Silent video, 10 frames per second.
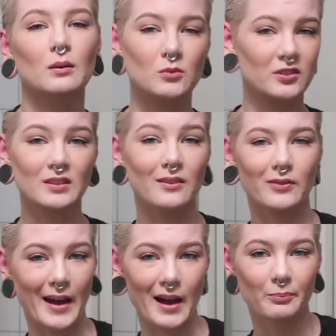I'm just not
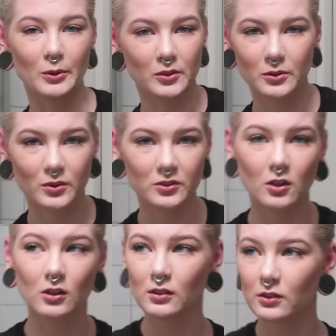happy with the
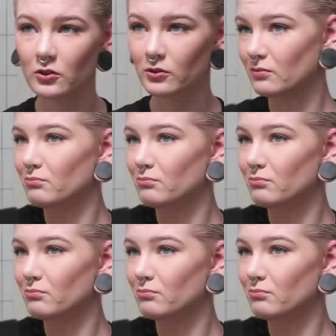result.